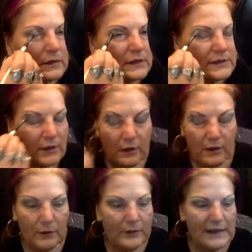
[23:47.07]

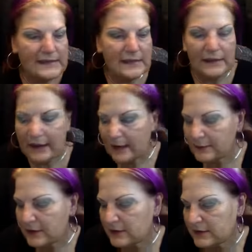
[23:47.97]
So basically
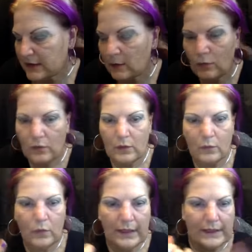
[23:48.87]
I'm using
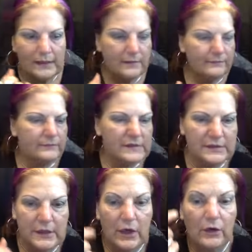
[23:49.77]
white
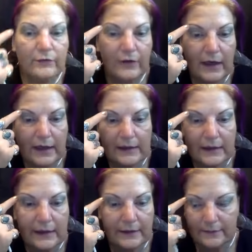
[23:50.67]
snow for
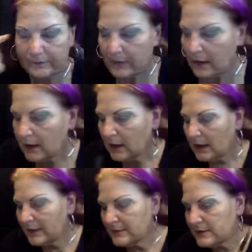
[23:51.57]
highlight.
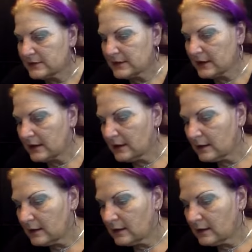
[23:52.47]
I'm using